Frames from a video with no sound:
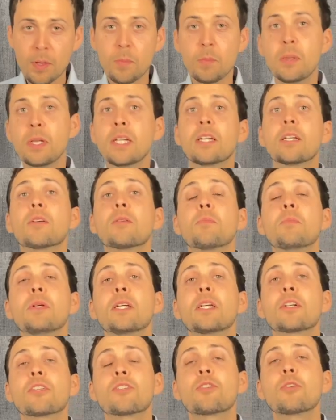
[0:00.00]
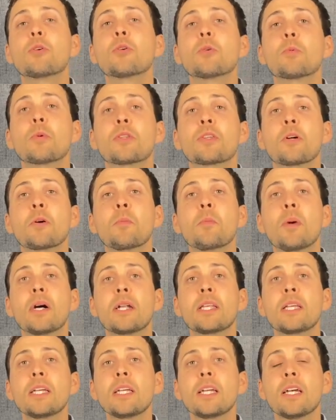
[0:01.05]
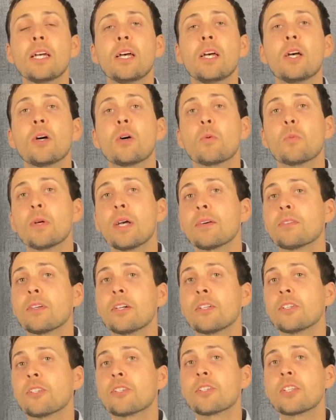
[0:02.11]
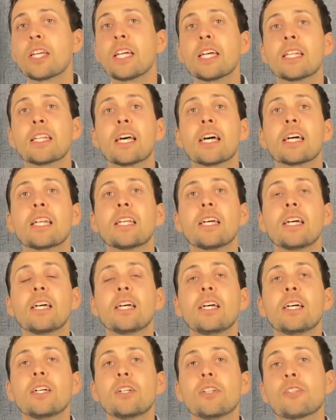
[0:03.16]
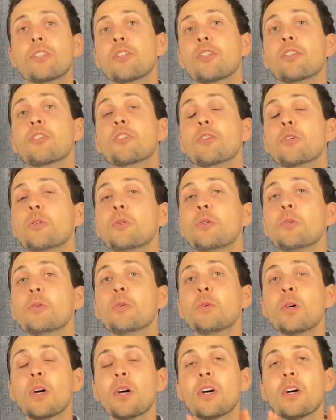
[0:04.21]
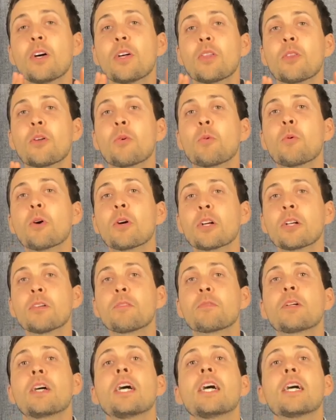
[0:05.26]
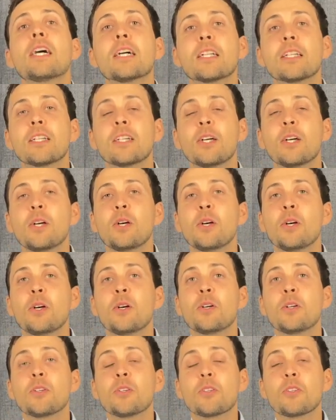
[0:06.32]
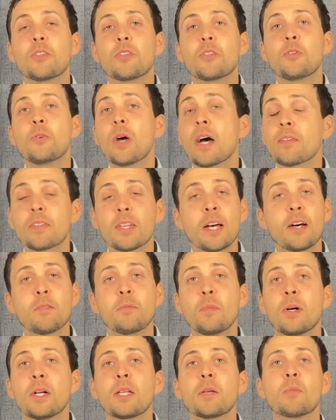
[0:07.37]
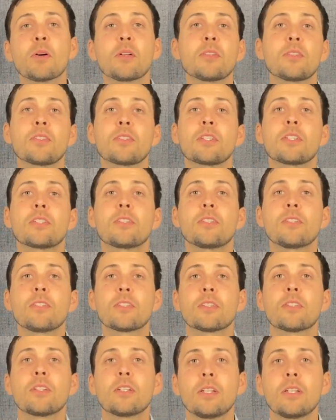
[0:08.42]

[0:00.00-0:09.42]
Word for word: being being a steward with our money, we have to understand that to do the work of God, you have to have money, brothers and sisters.